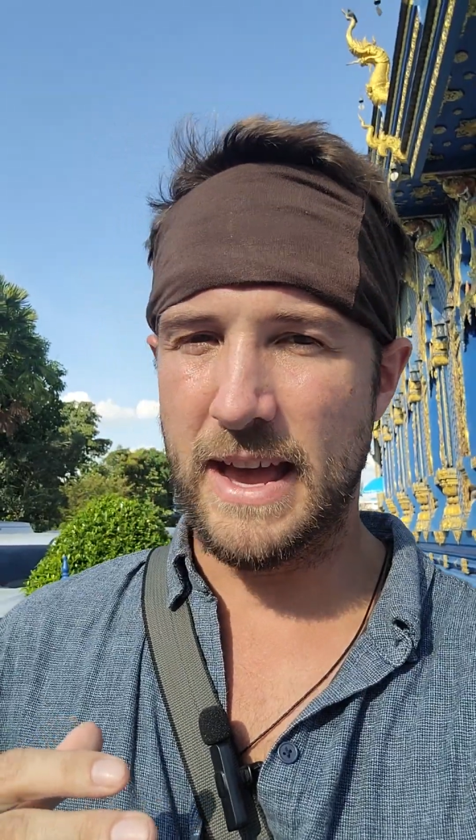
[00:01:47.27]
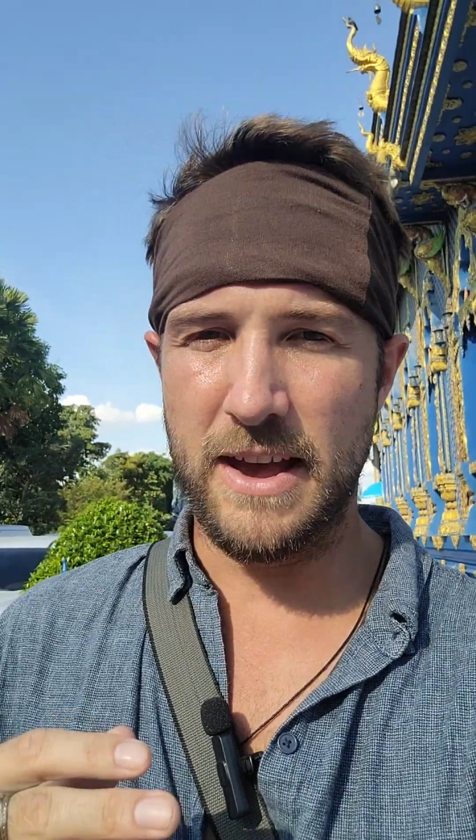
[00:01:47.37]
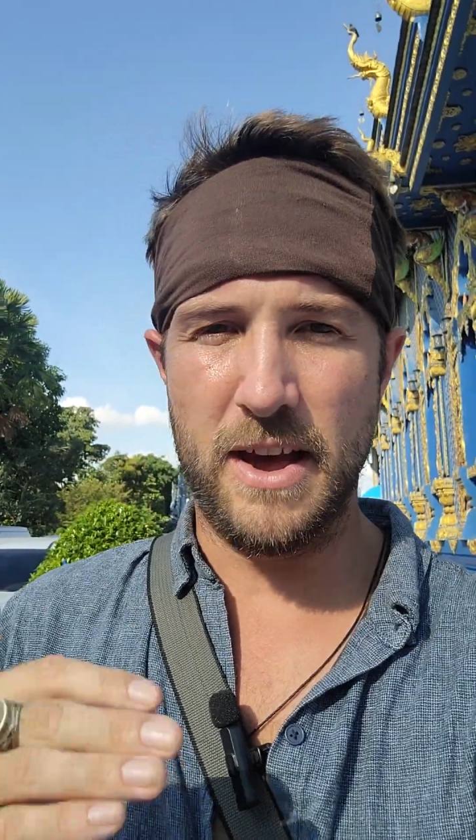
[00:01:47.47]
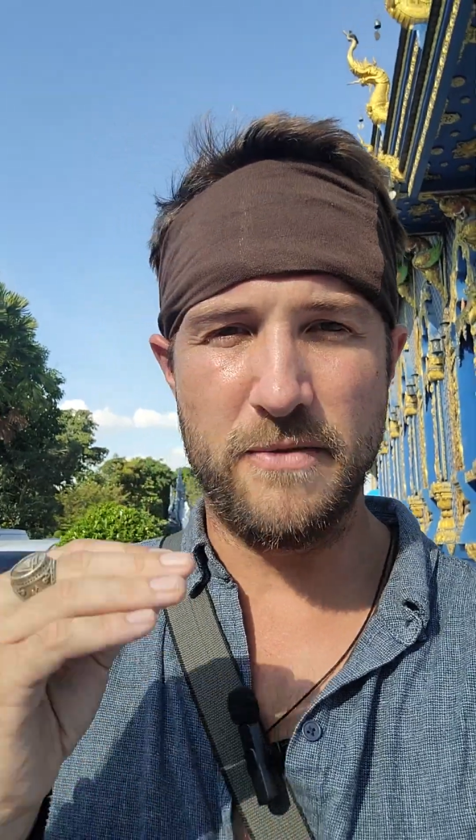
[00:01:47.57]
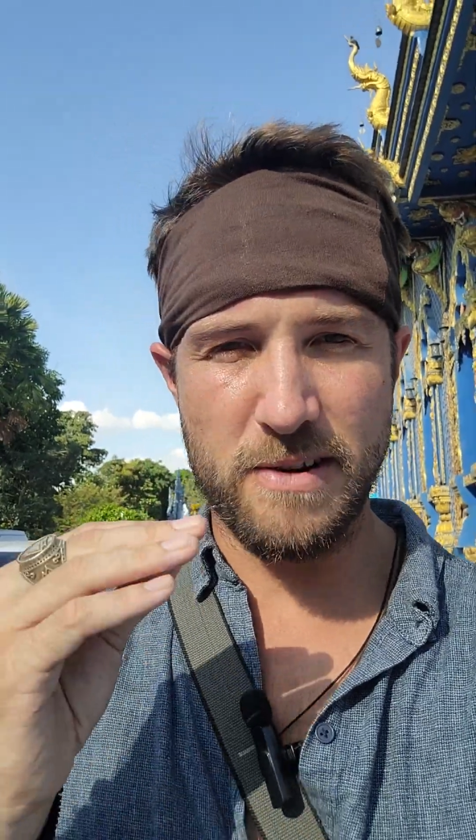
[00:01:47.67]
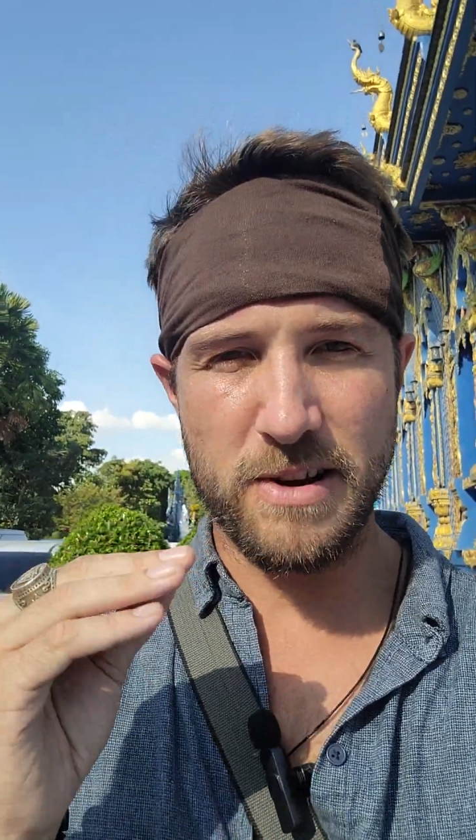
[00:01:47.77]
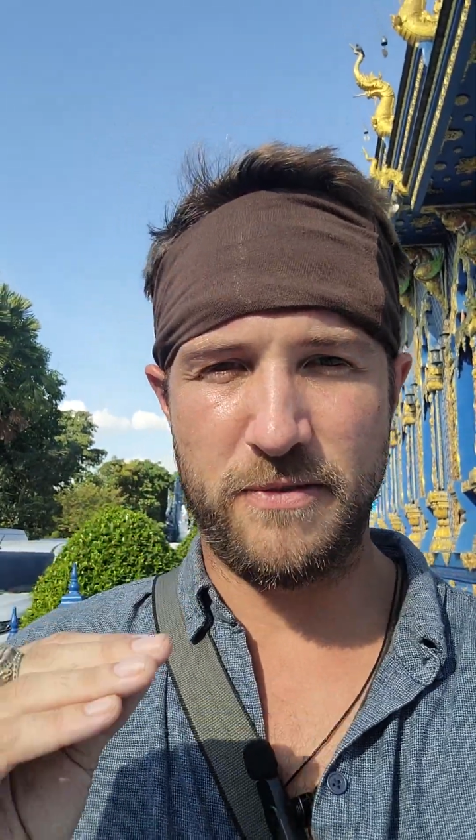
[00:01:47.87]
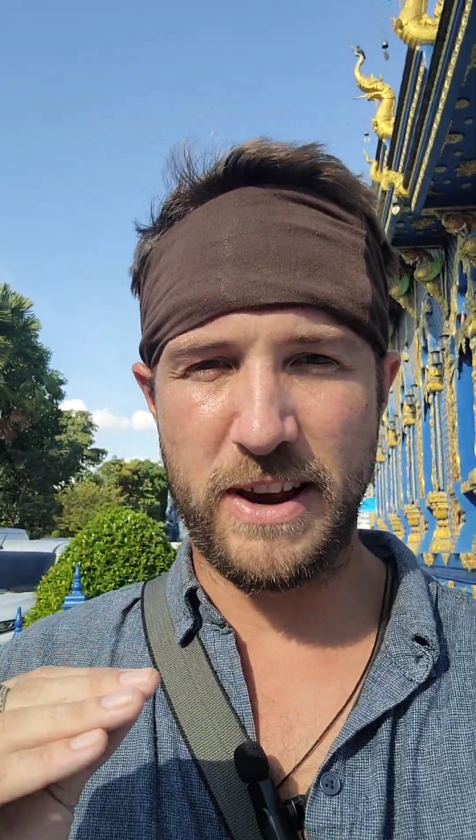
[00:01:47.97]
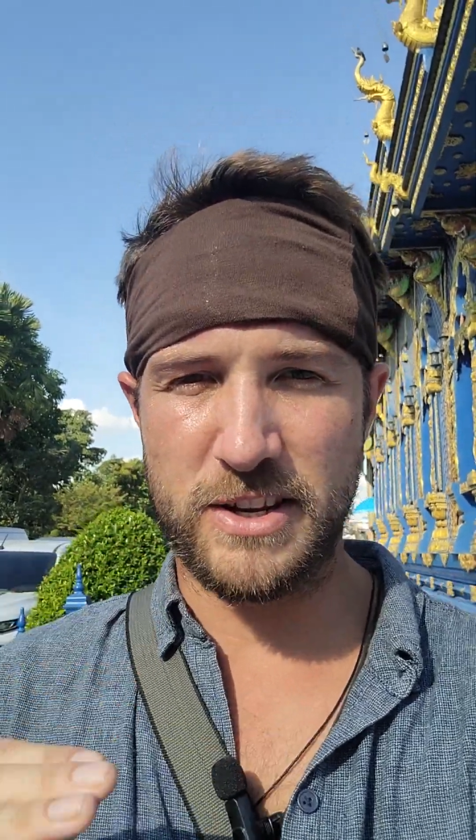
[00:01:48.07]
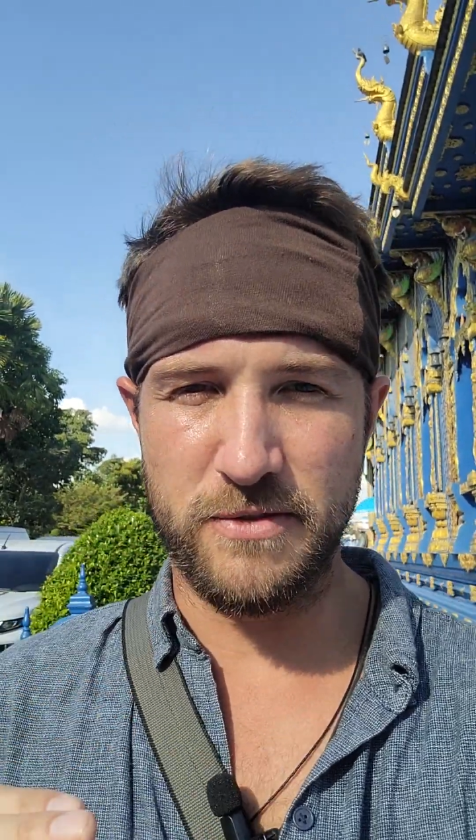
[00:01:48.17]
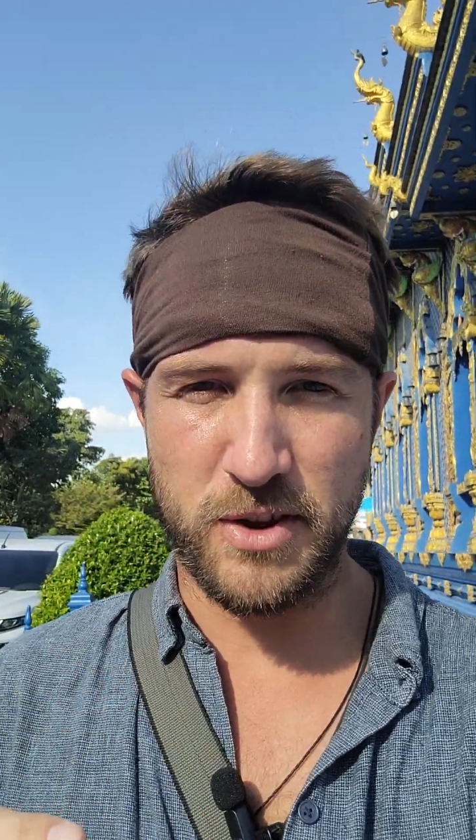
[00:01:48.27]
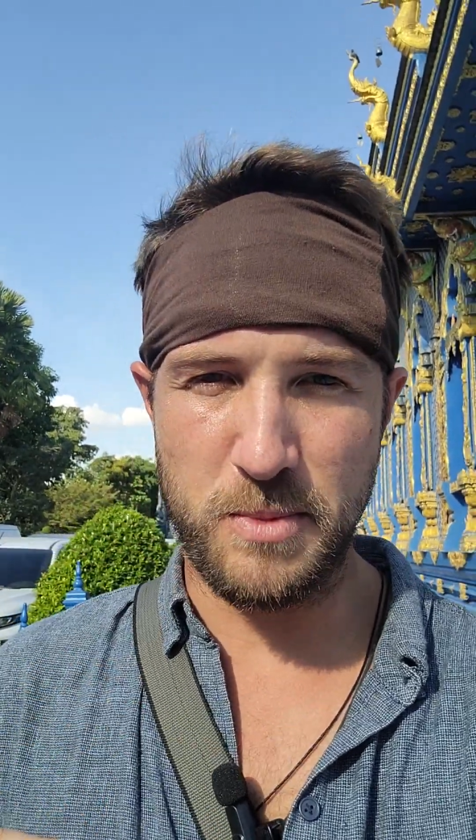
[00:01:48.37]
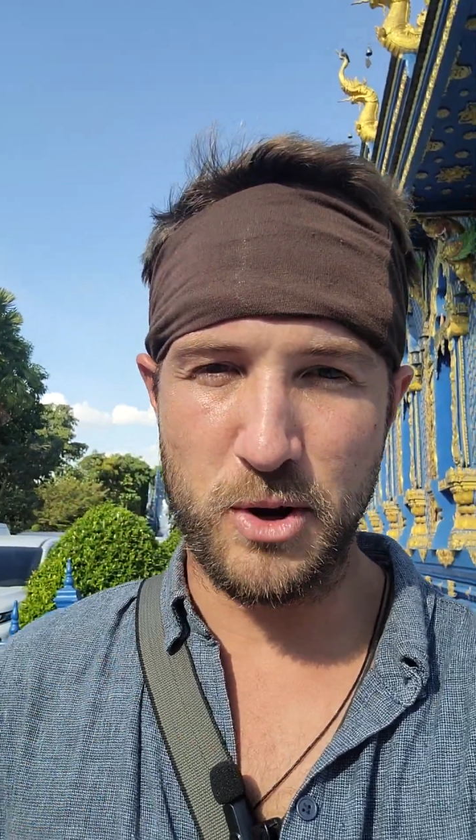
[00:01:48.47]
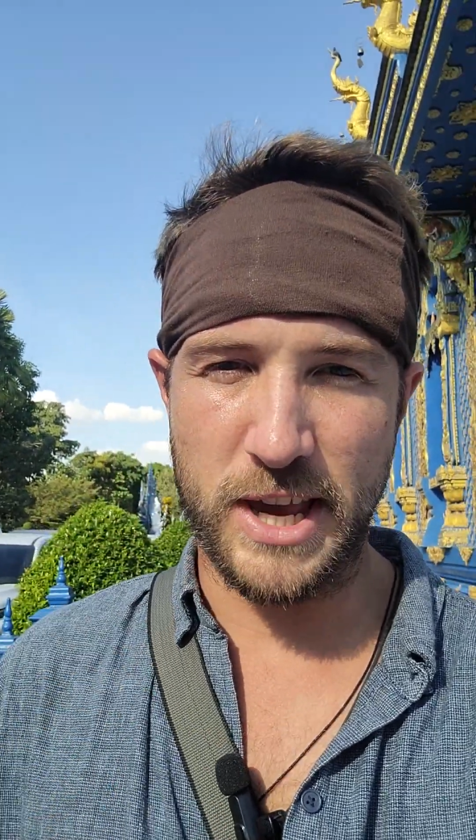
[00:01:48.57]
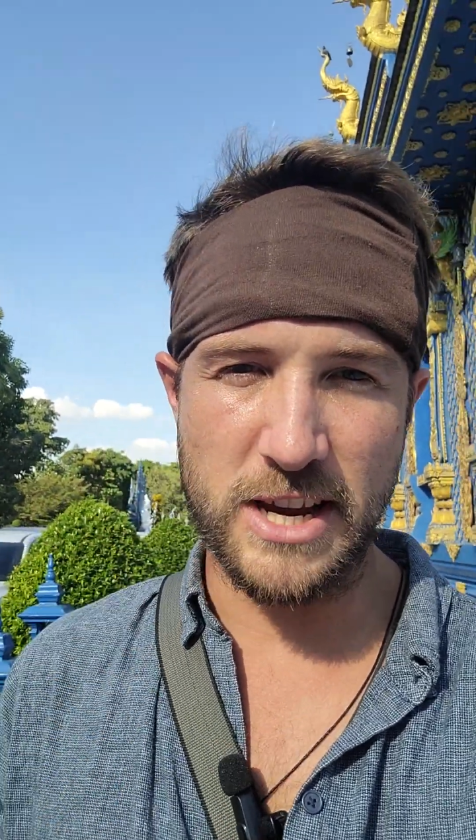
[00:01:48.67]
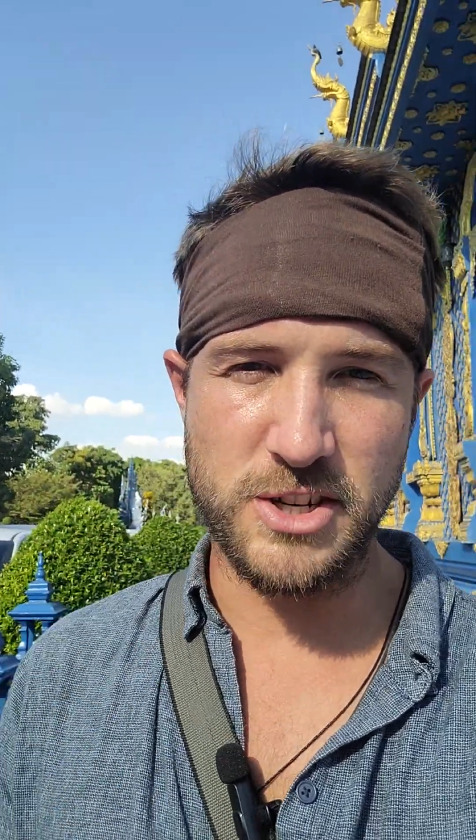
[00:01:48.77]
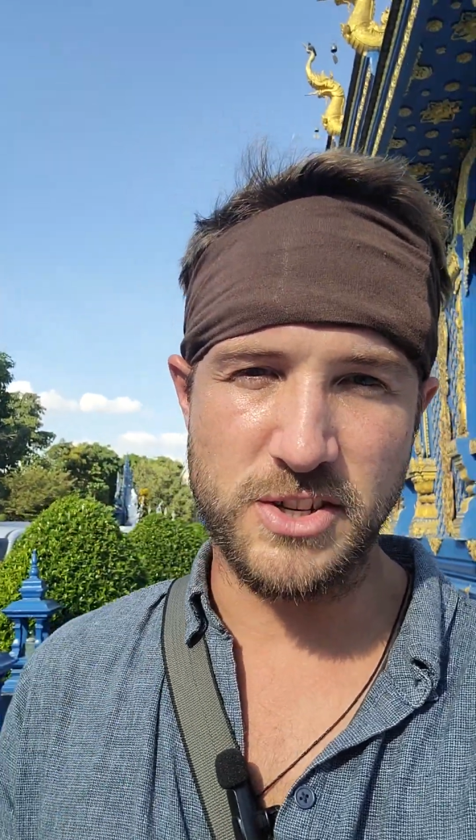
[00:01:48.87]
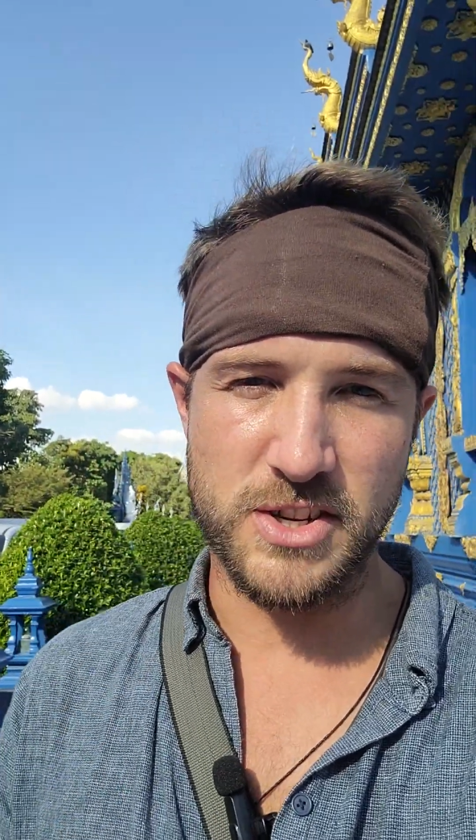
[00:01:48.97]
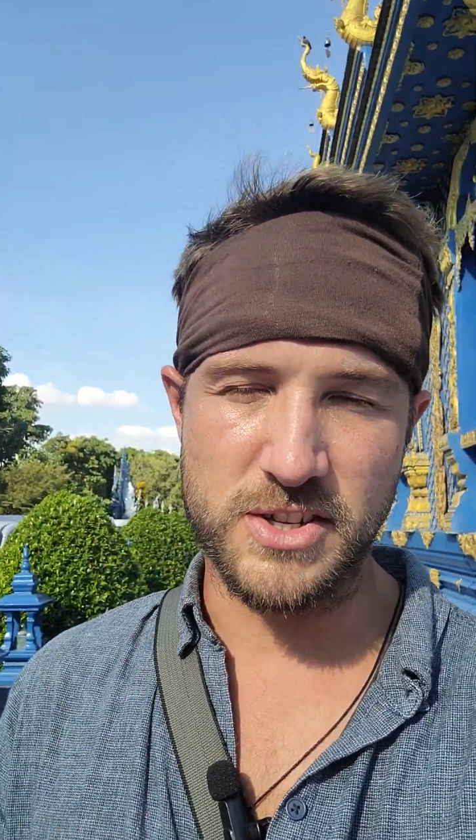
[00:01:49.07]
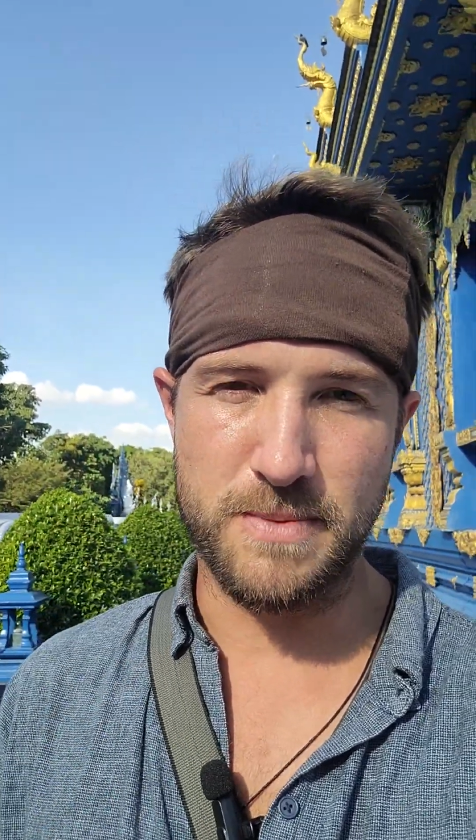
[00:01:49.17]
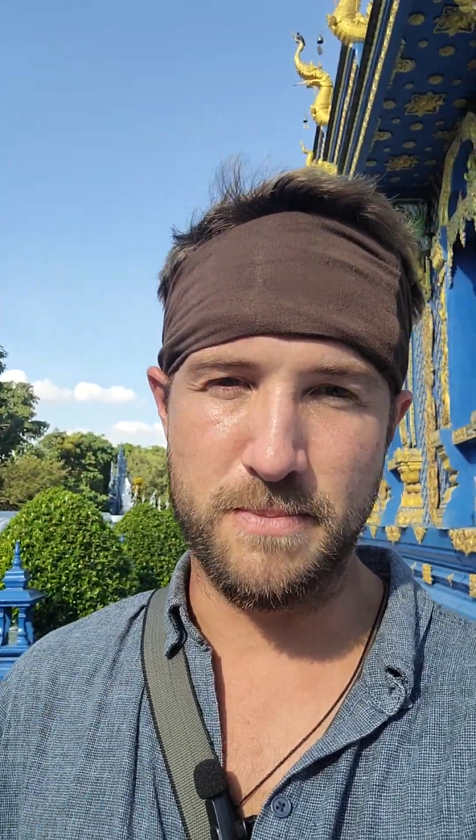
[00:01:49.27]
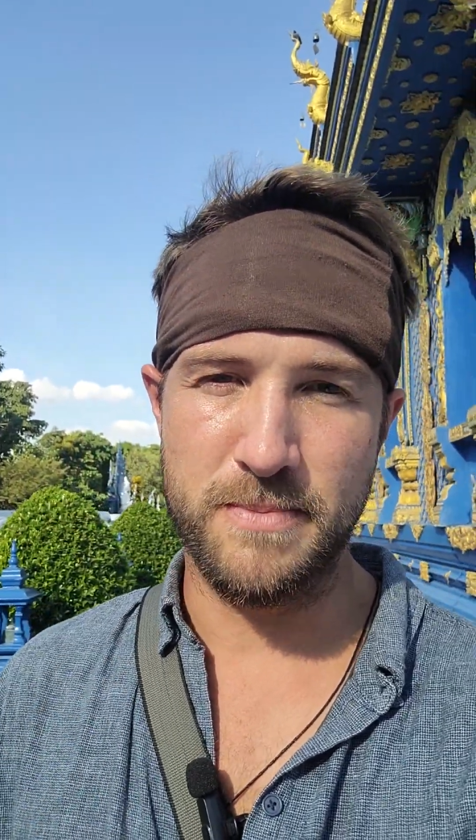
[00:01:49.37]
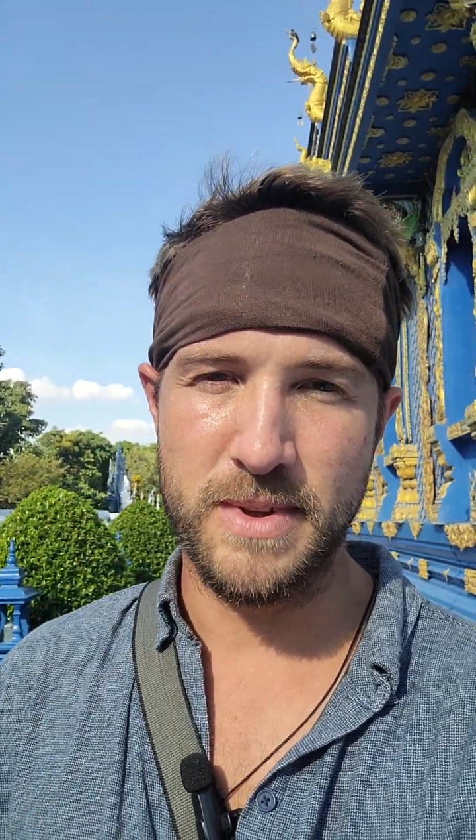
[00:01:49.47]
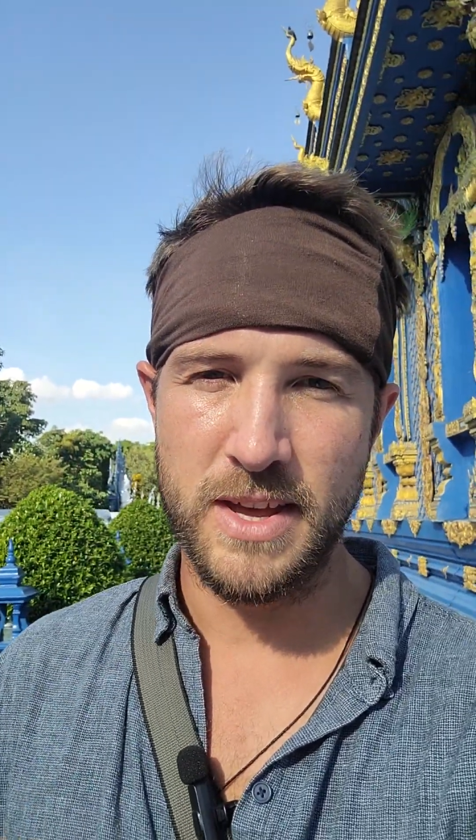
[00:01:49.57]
a very effective communication system